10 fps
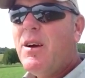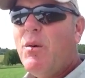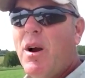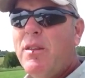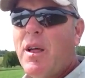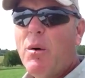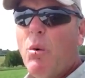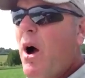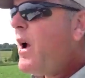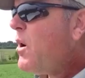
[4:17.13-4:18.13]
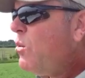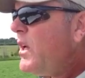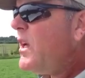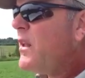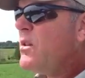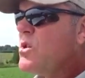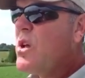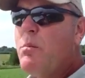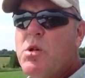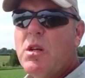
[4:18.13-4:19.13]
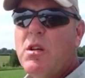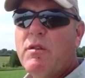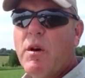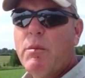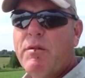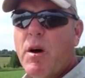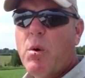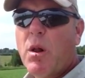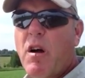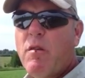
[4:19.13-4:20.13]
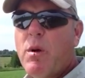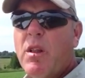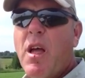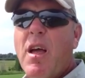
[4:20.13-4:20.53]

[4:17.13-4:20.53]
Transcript: Why aren't they? Why aren't we getting the subsidies from the federal government